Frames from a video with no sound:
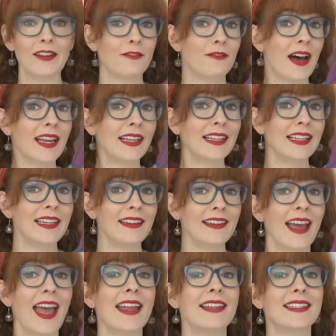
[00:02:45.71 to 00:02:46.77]
And finally,
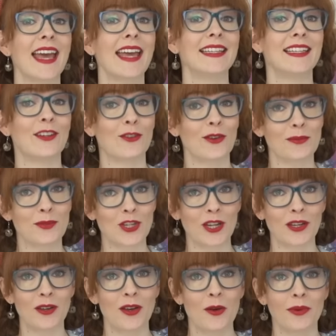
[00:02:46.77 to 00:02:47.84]
end-to-end
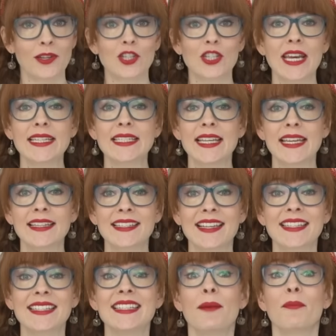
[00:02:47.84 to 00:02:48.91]
encryption, which takes things
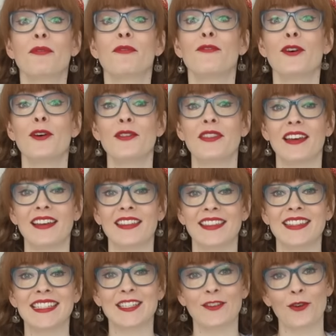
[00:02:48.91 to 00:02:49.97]
a step further
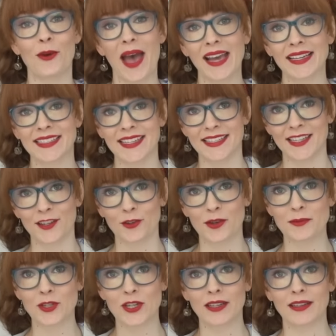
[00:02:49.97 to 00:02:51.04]
than zero-access
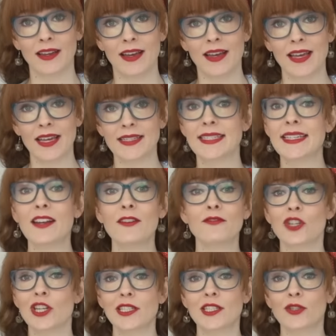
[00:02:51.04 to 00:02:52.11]
encryption. Instead of
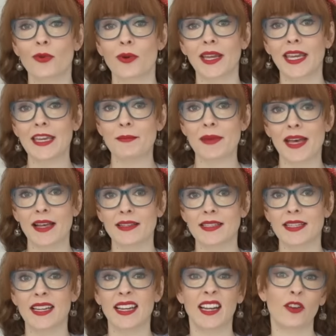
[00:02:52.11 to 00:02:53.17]
just storing
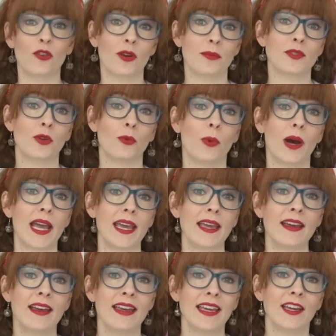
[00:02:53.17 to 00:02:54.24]
emails in an encrypted
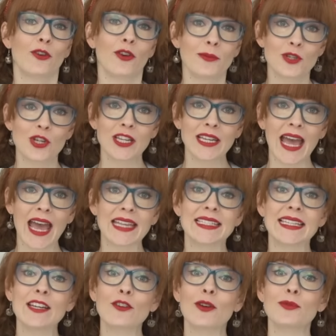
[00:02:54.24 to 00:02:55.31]
way, encryption and
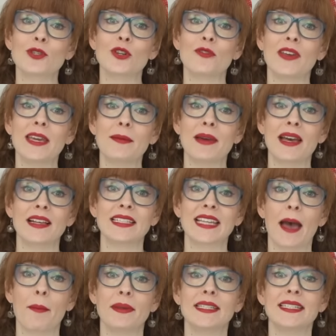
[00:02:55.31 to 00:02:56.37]
decryption of emails
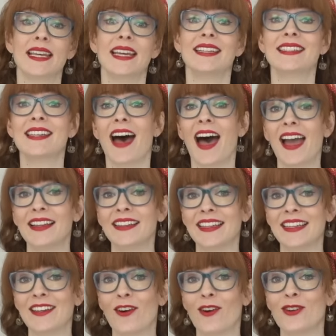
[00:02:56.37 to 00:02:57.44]
happens
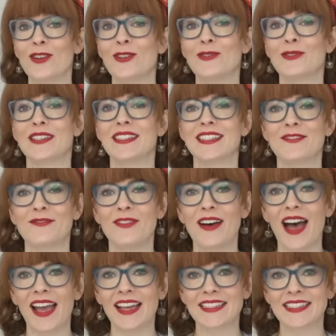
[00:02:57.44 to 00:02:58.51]
entirely on a user's
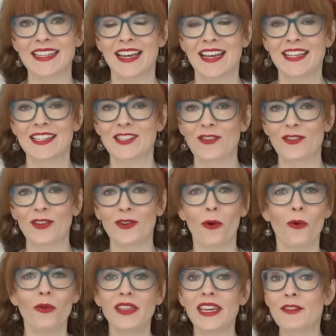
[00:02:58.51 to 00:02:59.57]
device, so that
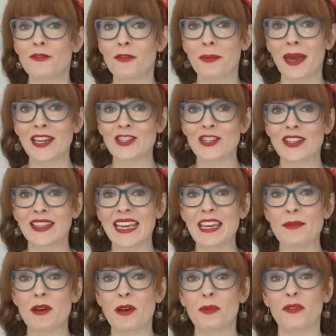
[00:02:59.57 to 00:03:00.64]
all the information the
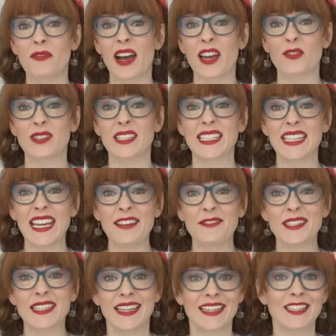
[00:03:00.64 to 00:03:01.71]
email provider
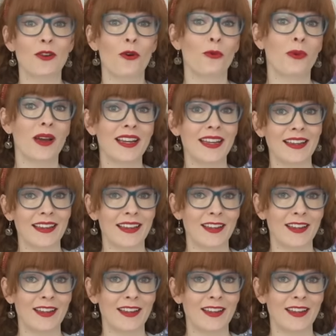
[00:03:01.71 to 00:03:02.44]
receives is already